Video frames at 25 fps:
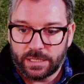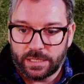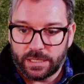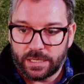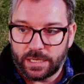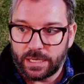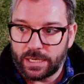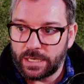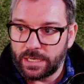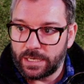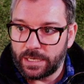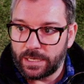
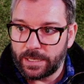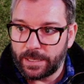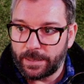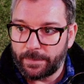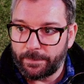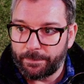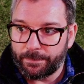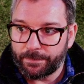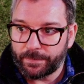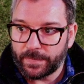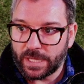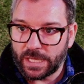
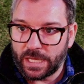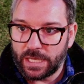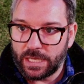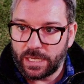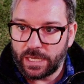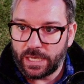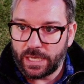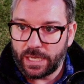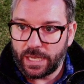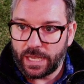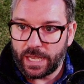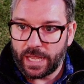
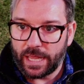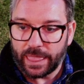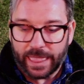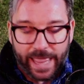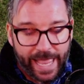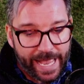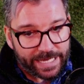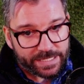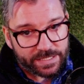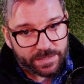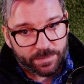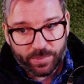And
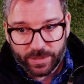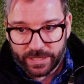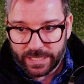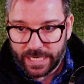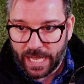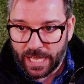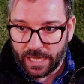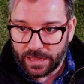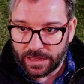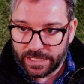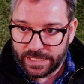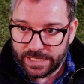last but
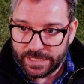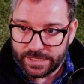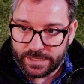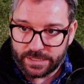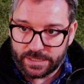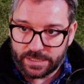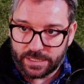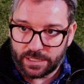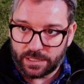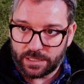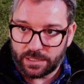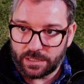not
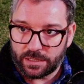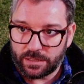least,